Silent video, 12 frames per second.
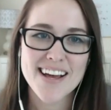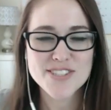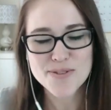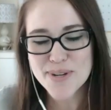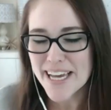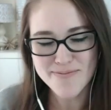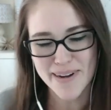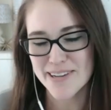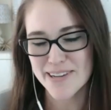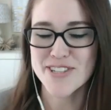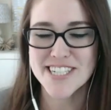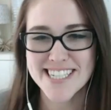Do we have
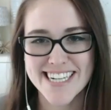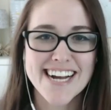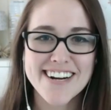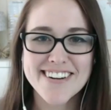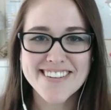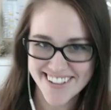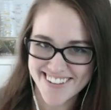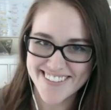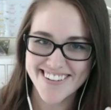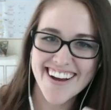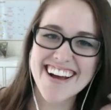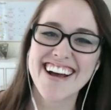boundaries now? Like, who knows?